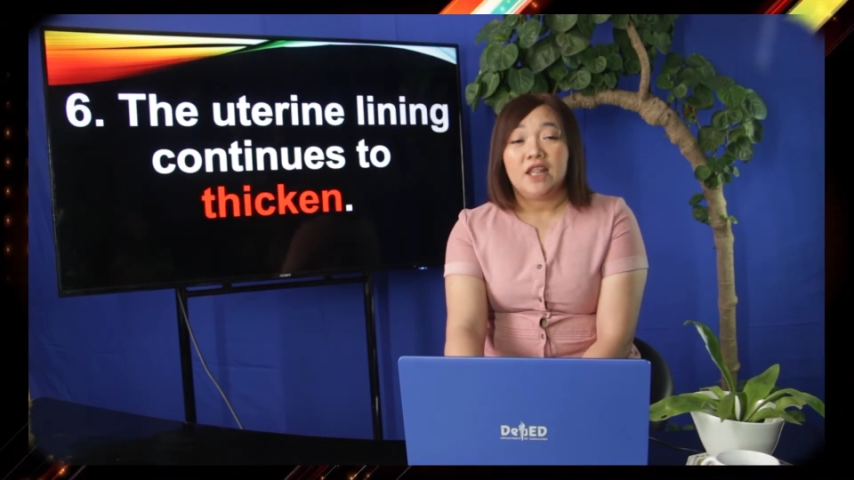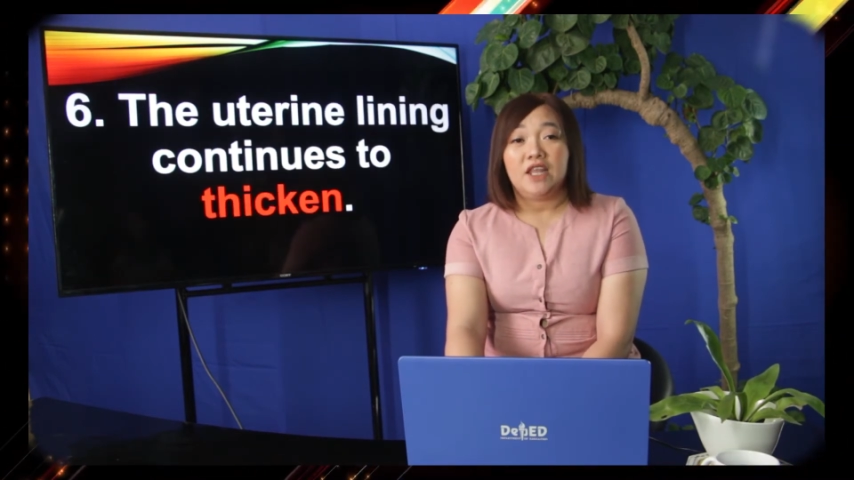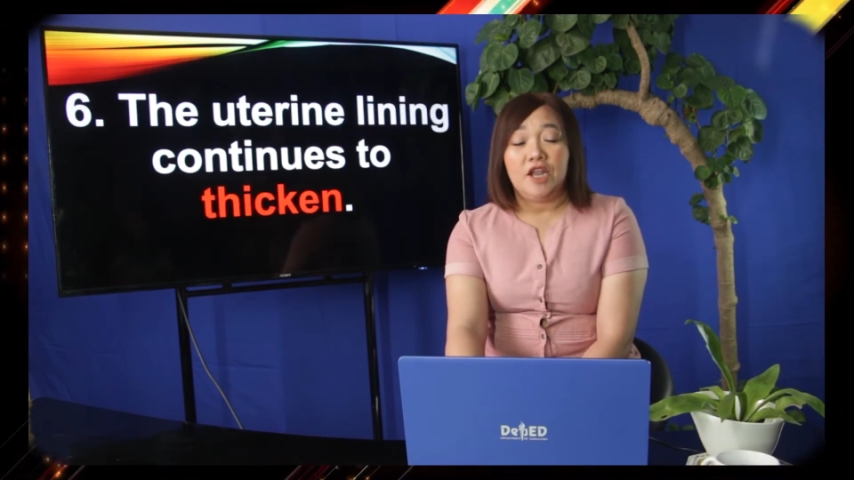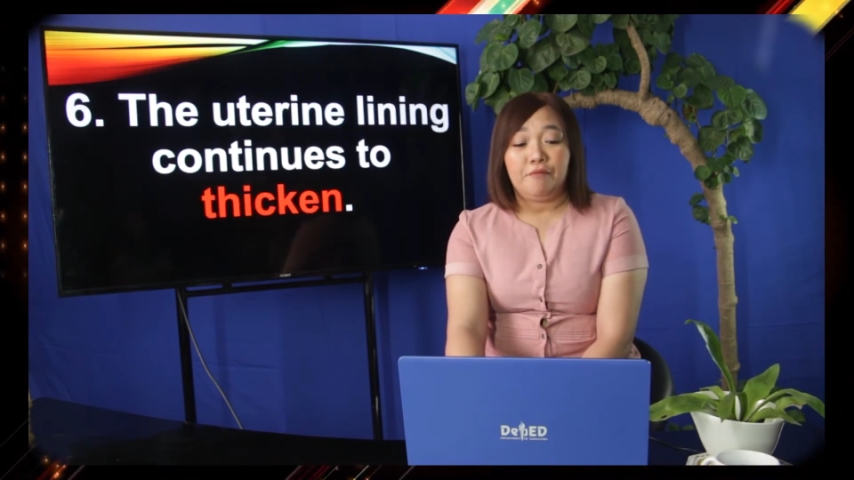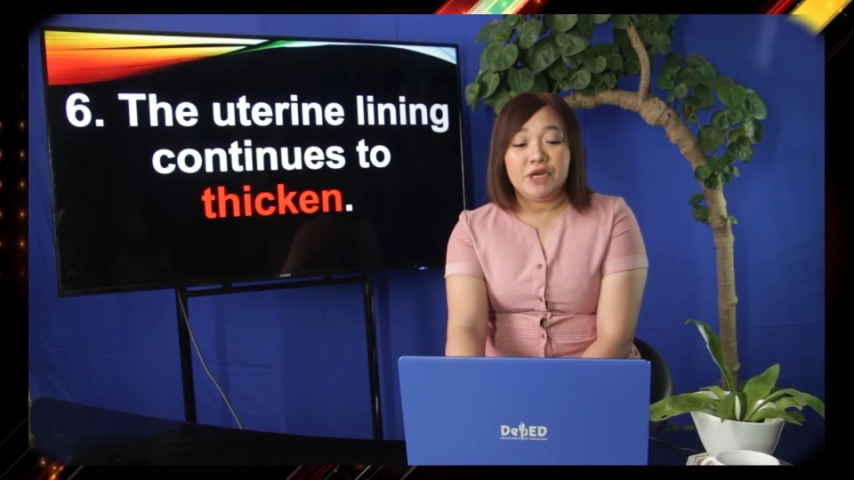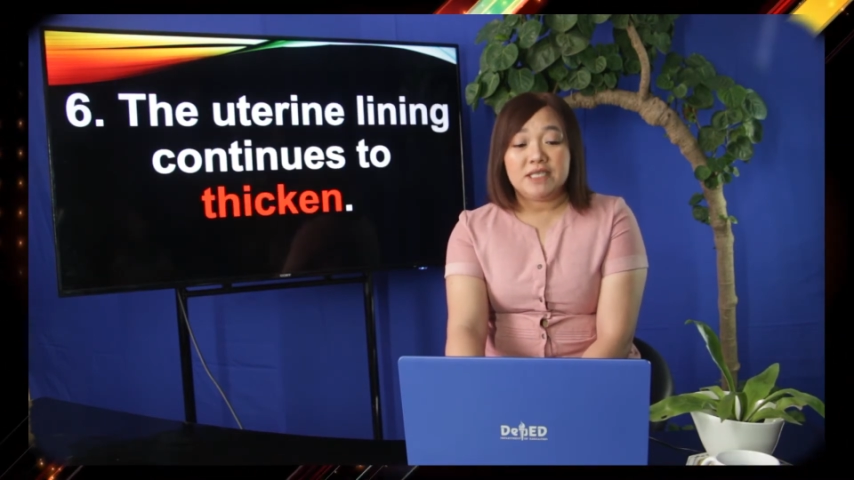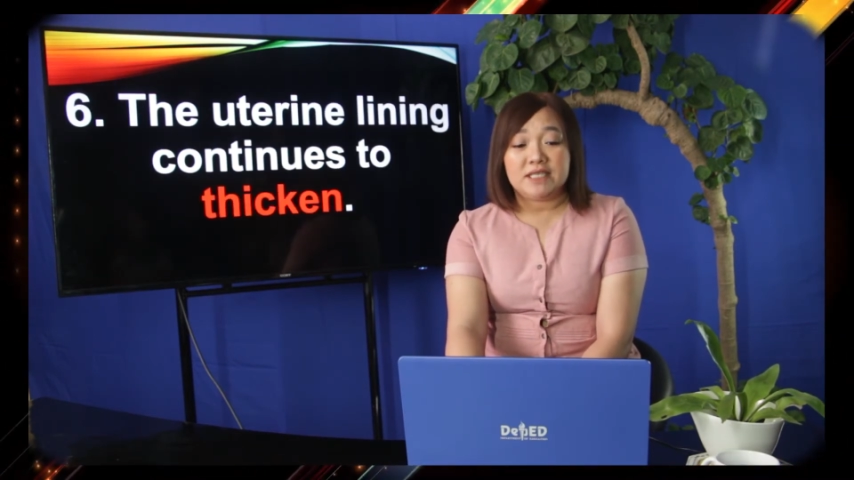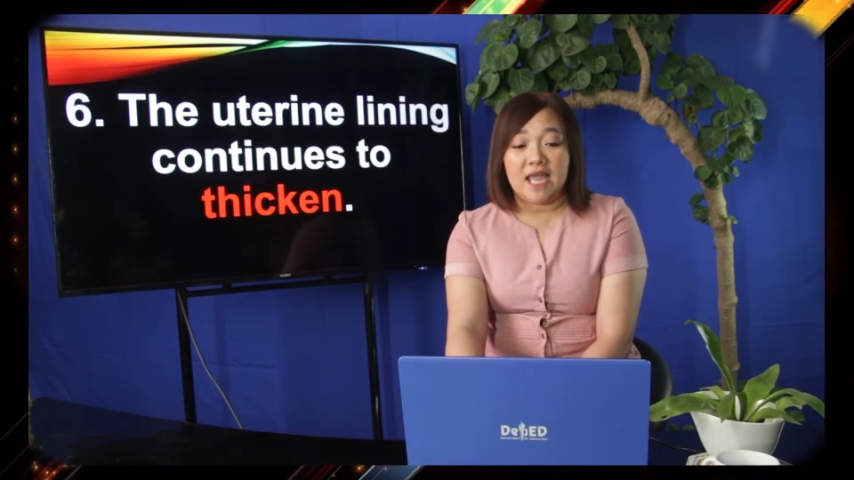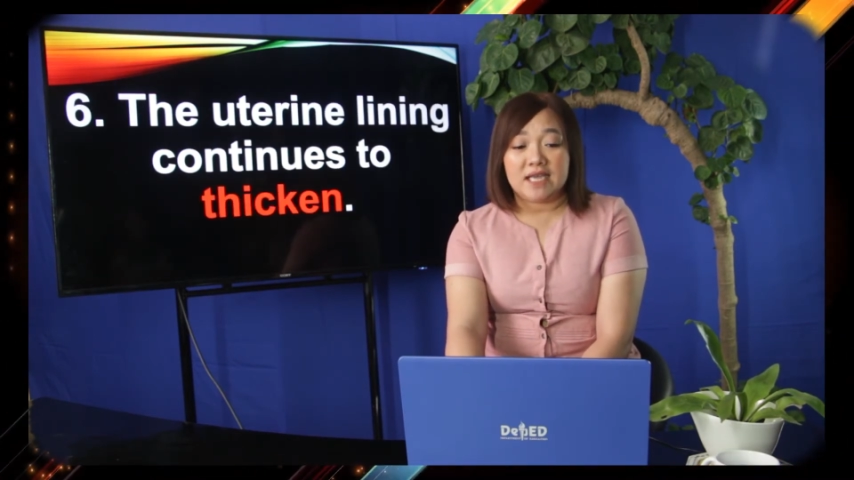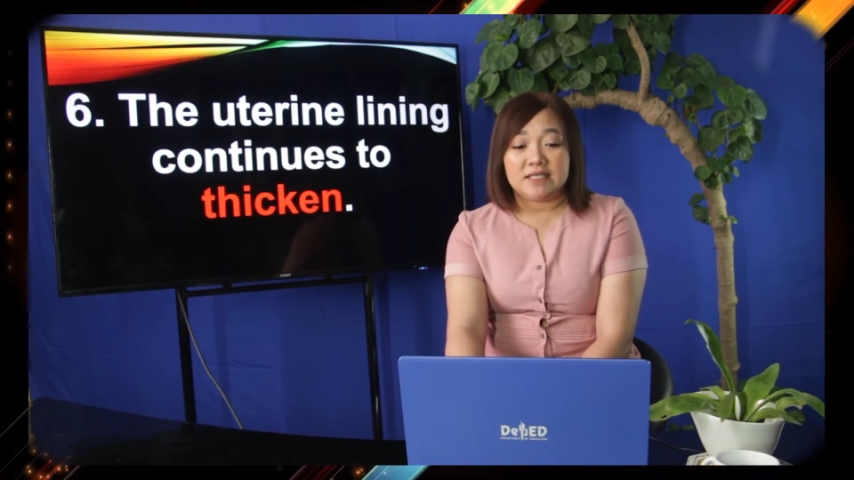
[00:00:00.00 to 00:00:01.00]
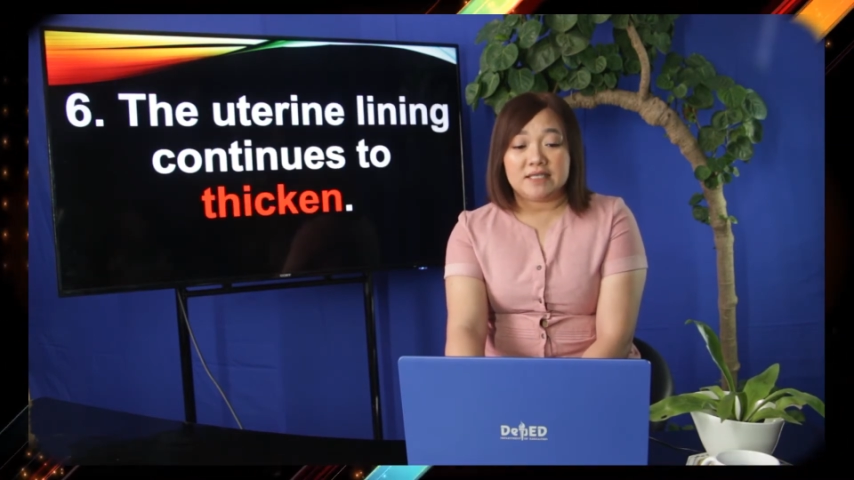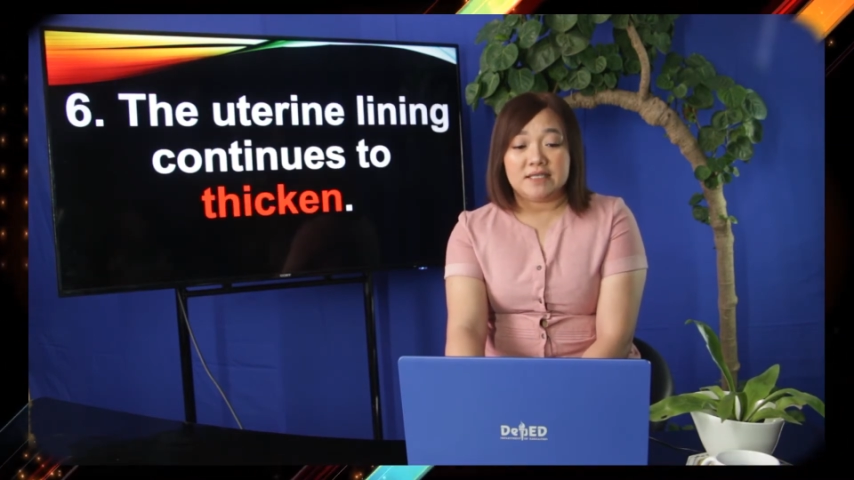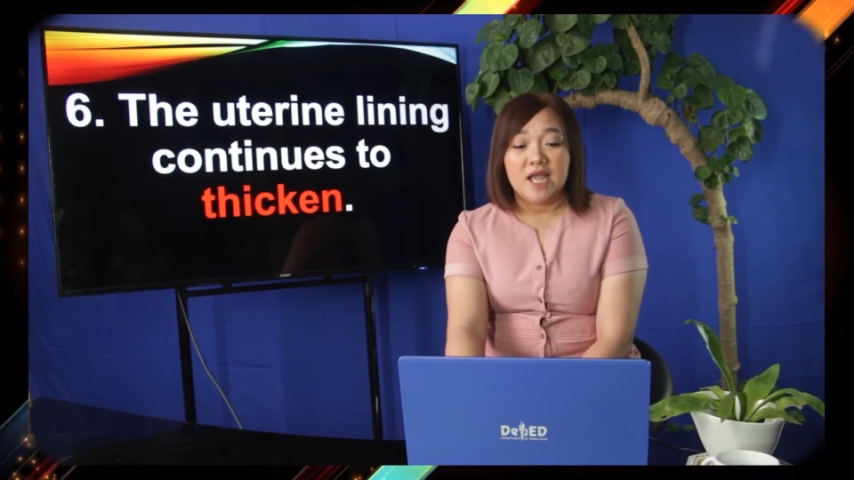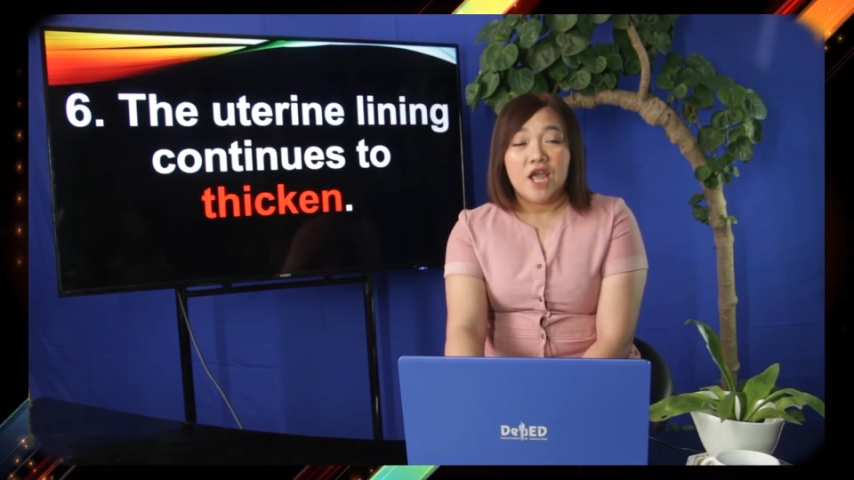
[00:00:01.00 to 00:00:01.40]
The number six,